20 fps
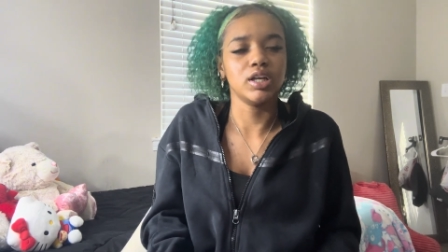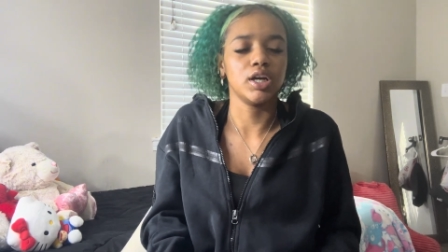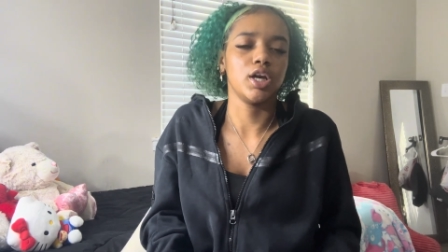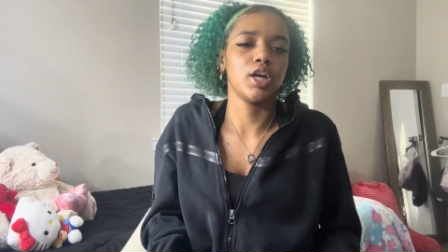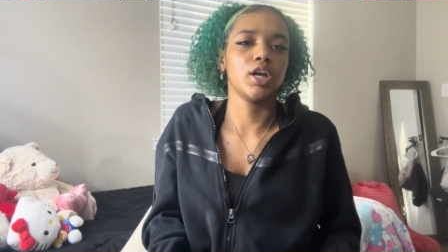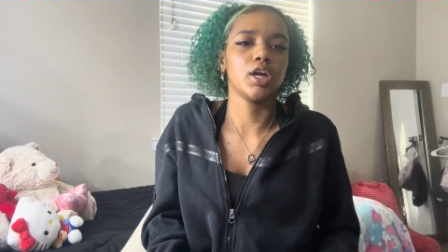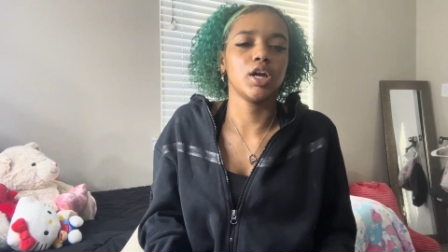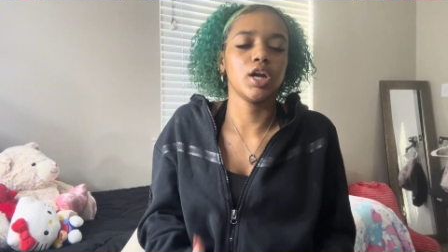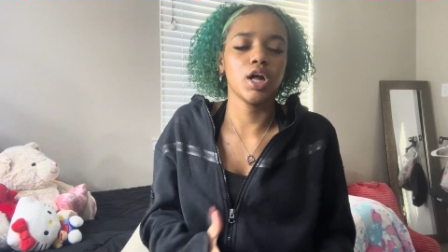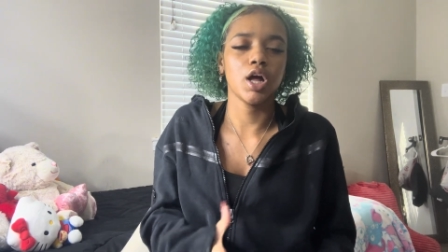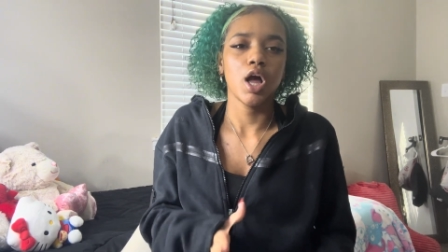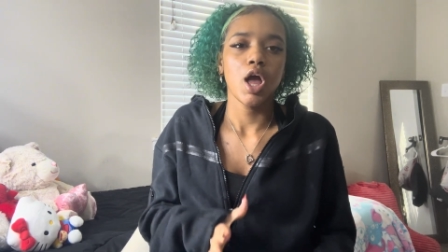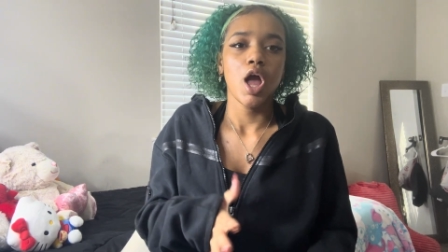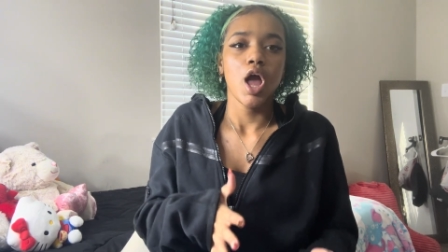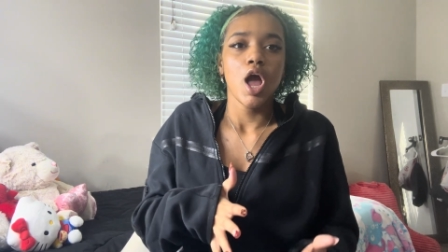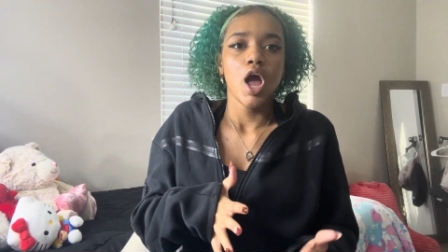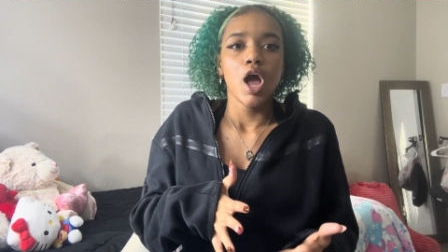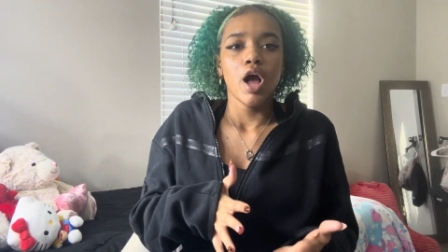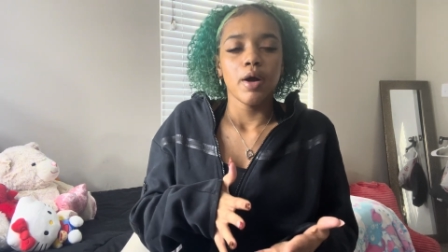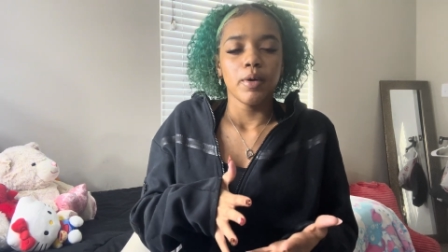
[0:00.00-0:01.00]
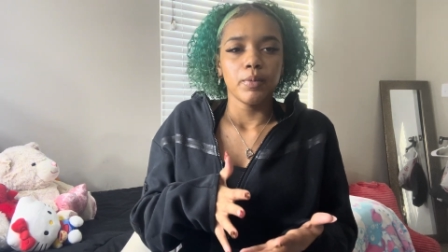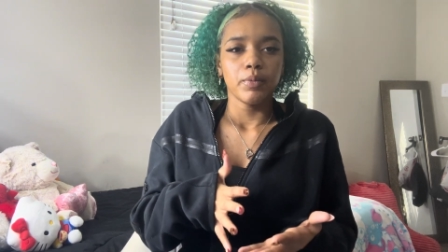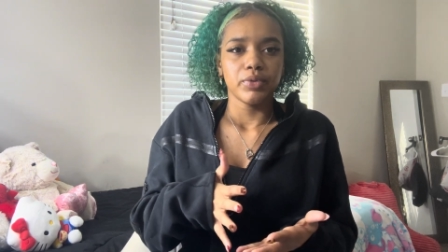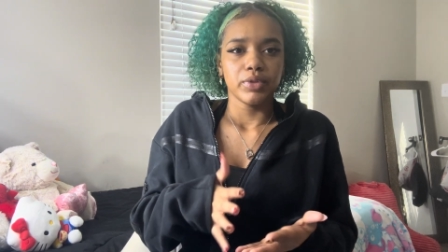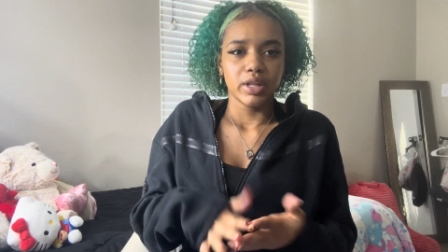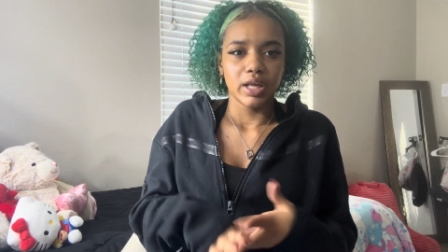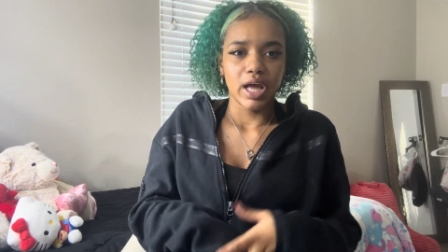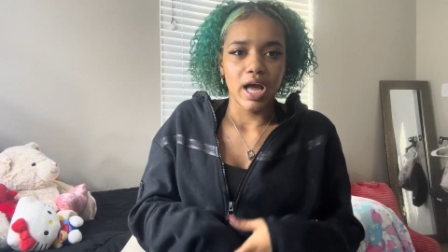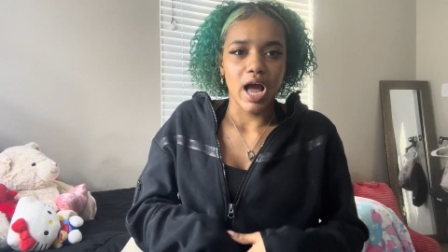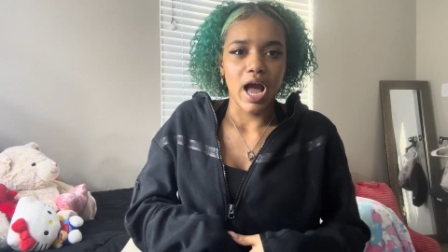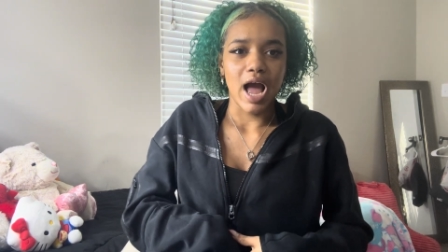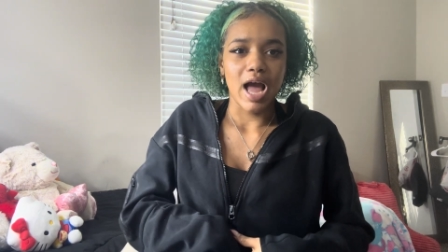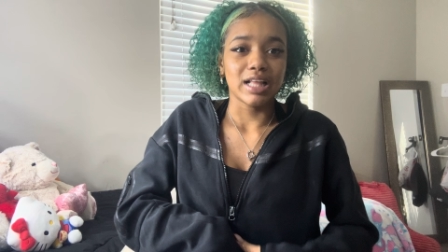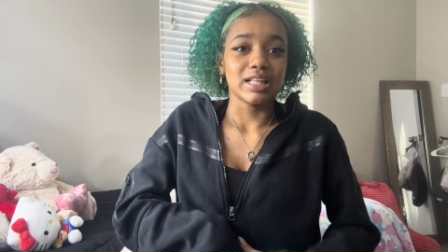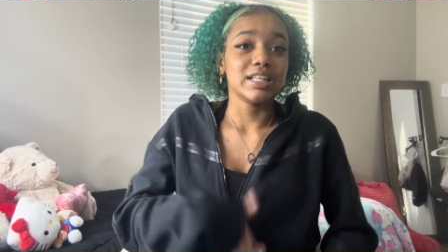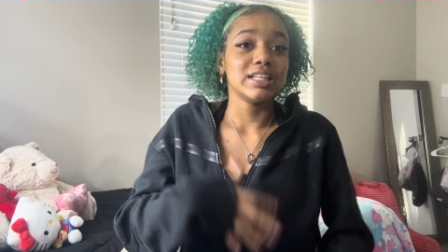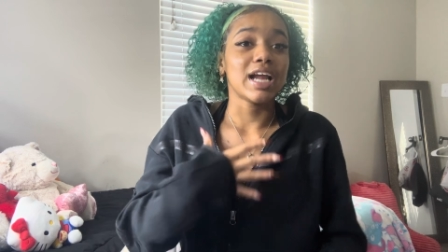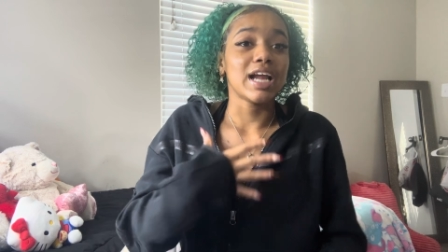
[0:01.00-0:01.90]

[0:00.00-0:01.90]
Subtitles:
And then